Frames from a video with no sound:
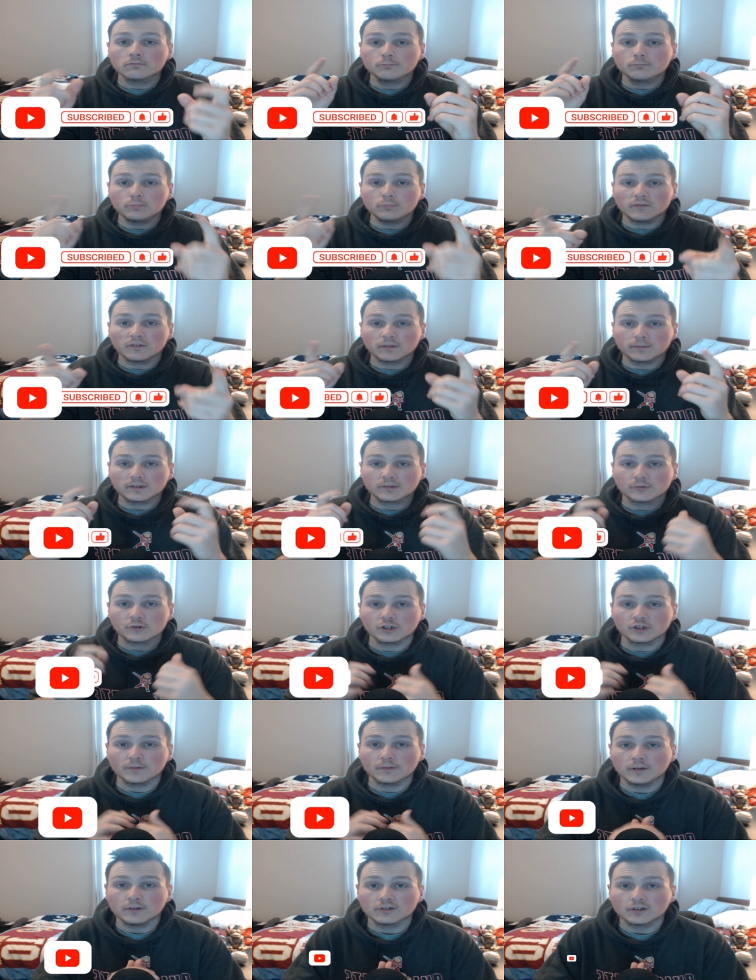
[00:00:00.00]
Be very much
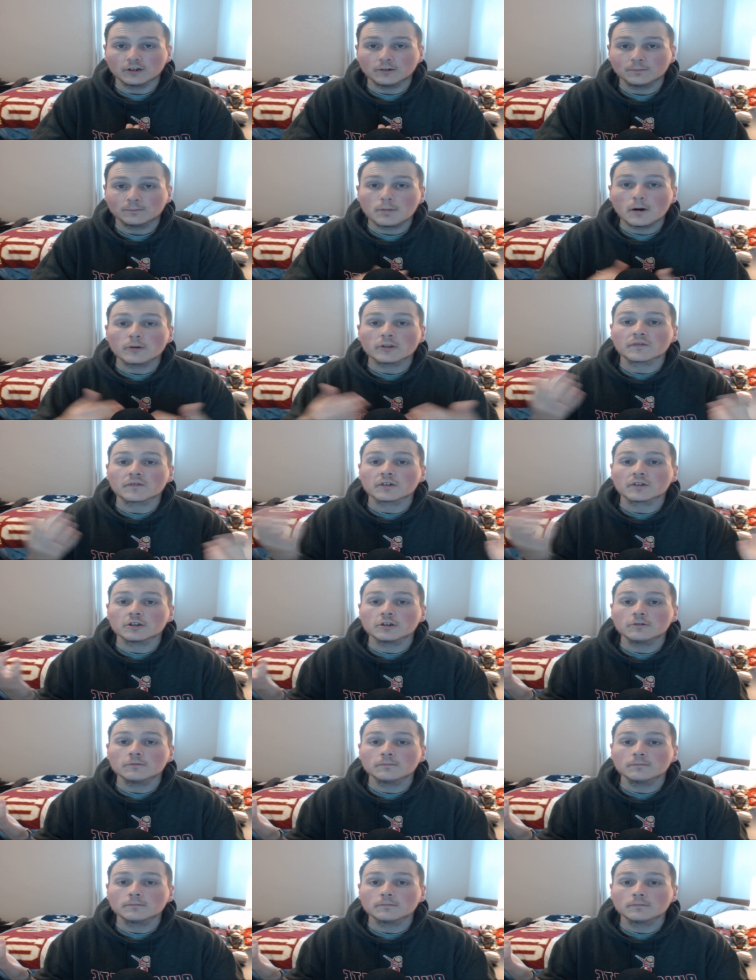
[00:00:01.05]
appreciated if you do so. But without further ado,
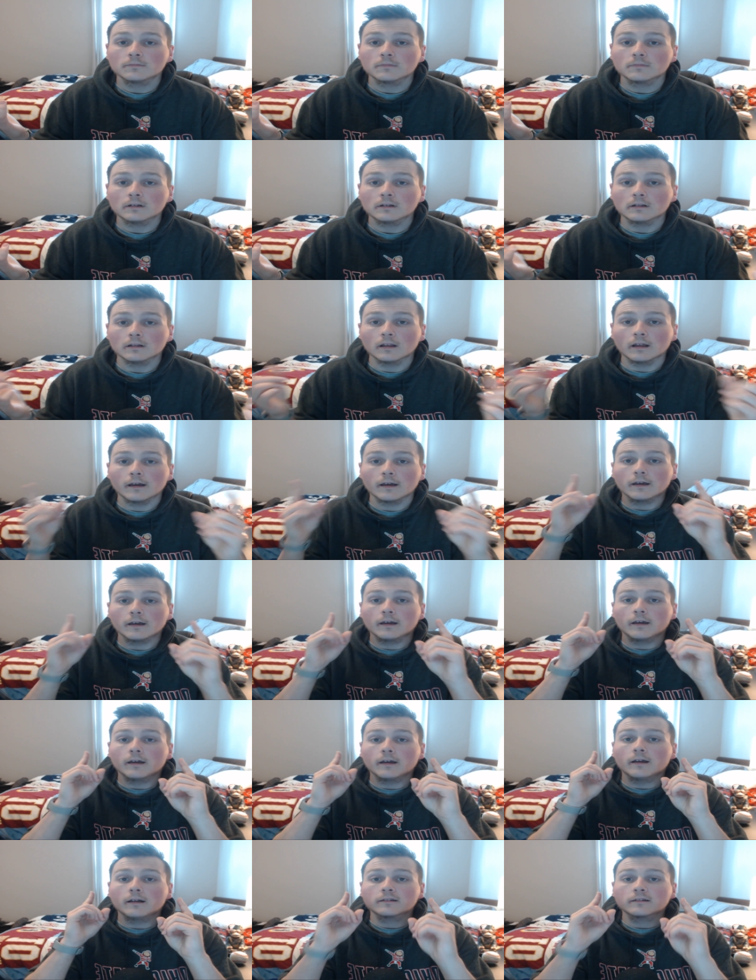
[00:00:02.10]

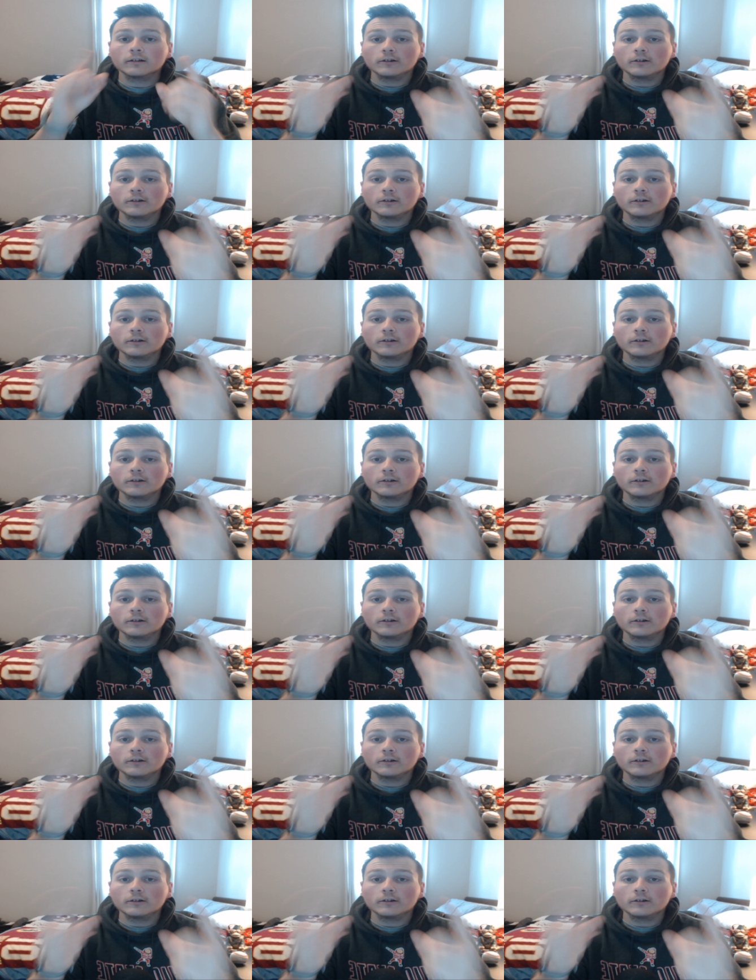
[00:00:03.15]
let's get